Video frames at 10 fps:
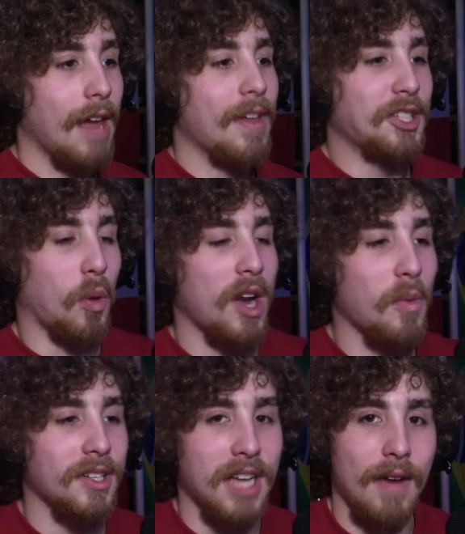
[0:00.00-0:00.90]
And then
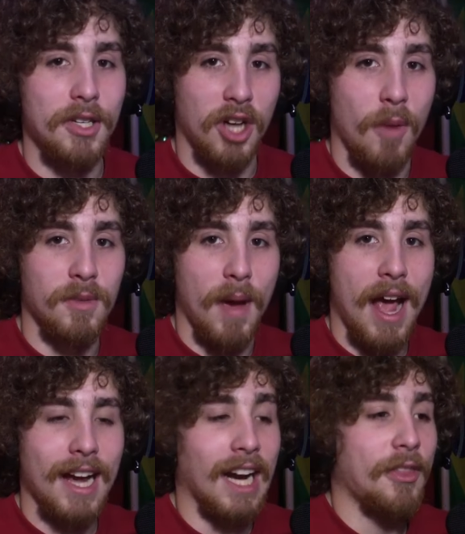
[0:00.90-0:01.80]
21 Savage comes
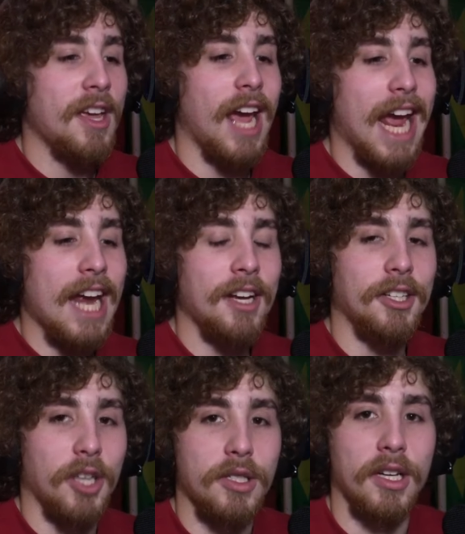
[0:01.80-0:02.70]
back, and I think
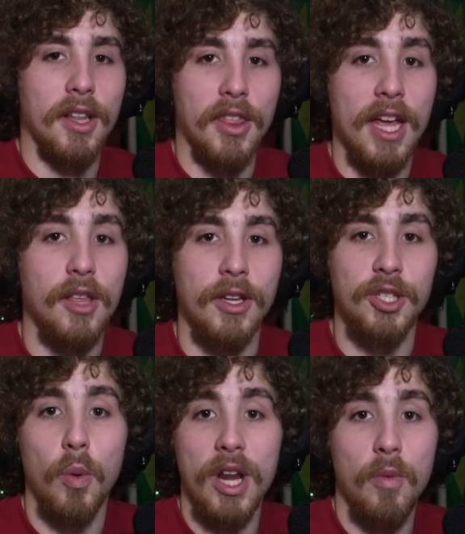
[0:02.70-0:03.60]
Adin doesn't think that
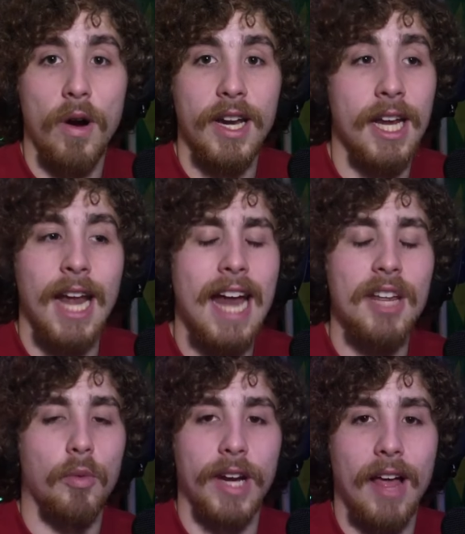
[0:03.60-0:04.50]
21 in
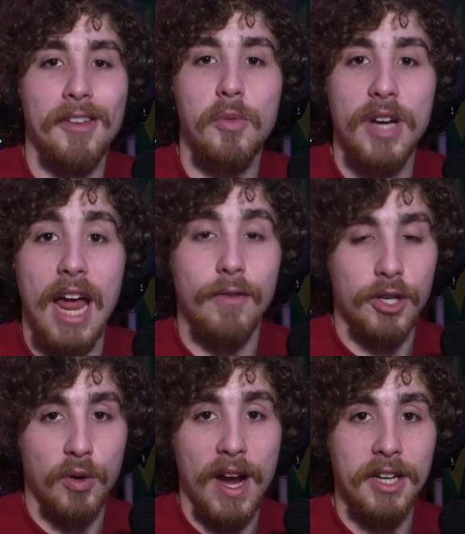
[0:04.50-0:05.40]
any reality would ever
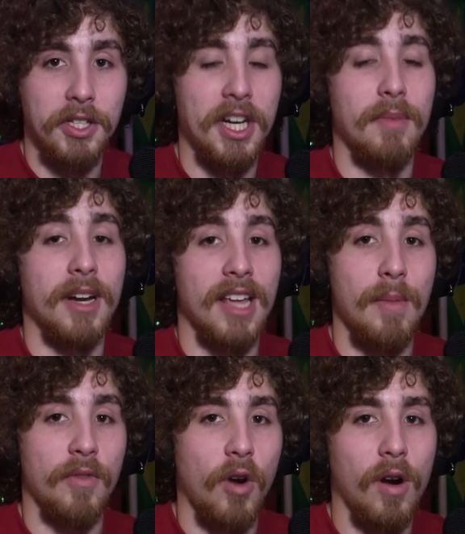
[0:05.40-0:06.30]
try and cheat him in a
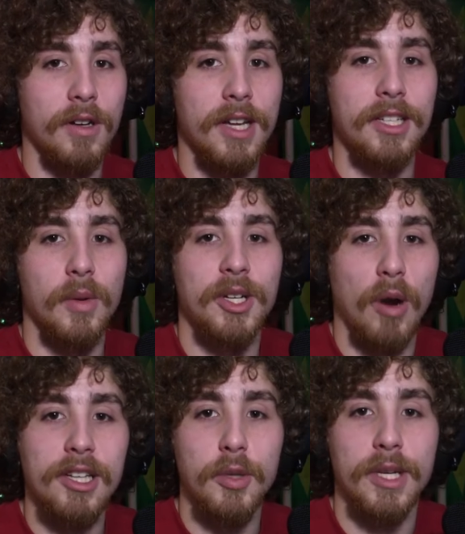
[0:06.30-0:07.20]
game of cards. And so he
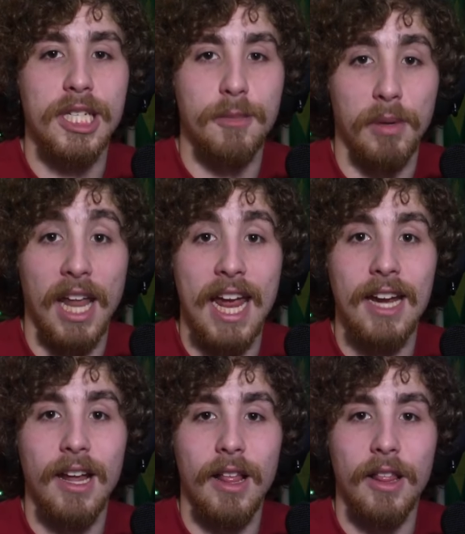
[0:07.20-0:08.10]
tries to
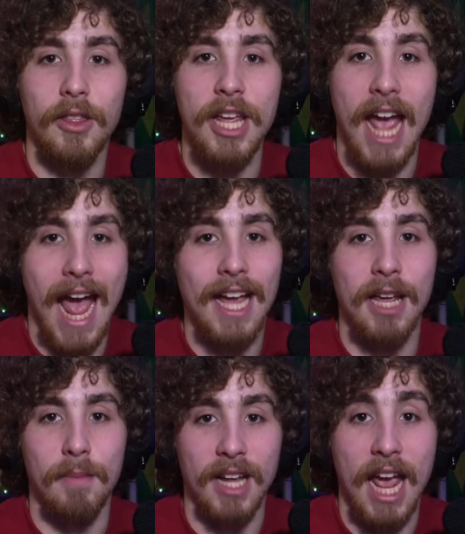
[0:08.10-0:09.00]
explain the
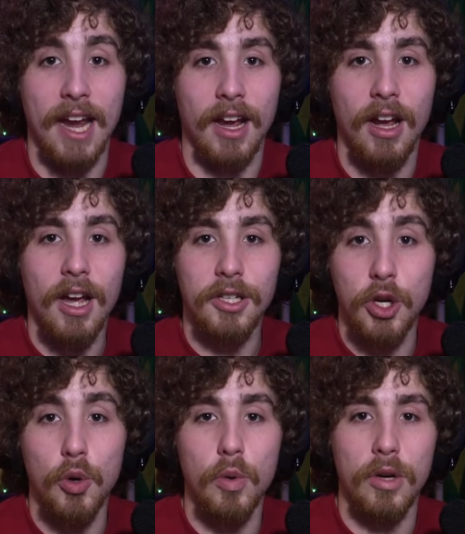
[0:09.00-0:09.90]
hacking mechanic
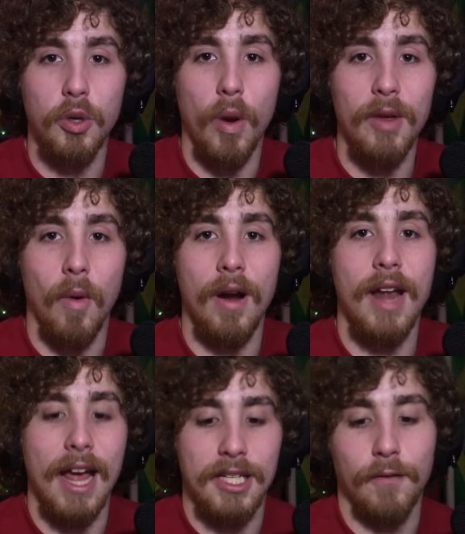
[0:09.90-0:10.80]
to
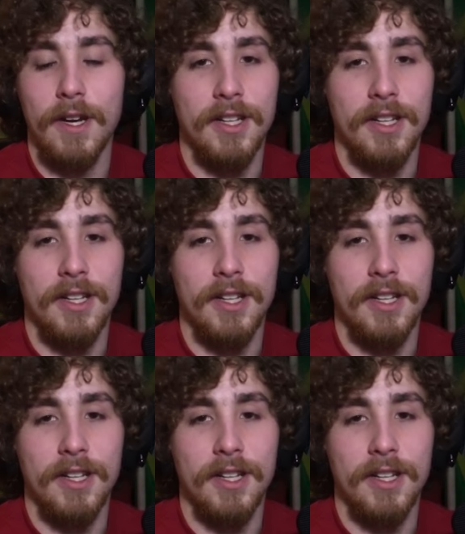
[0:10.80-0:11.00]
21 as if he's